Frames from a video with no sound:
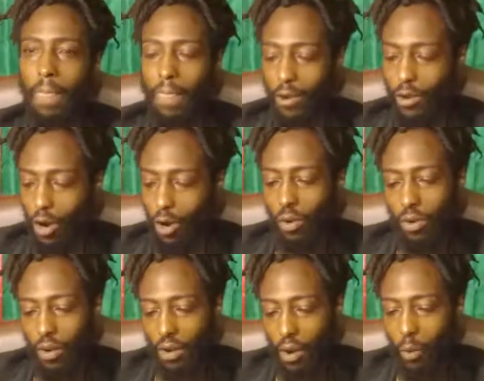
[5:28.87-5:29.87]
You
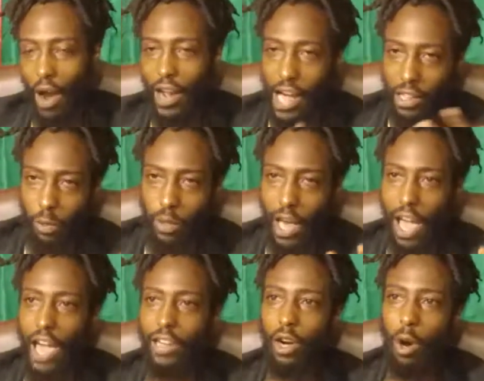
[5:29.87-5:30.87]
know, right after we
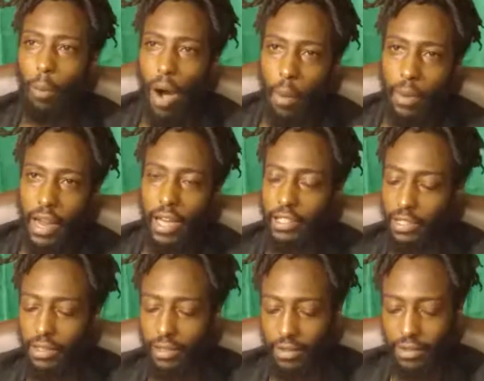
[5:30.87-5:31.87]
had the abomination.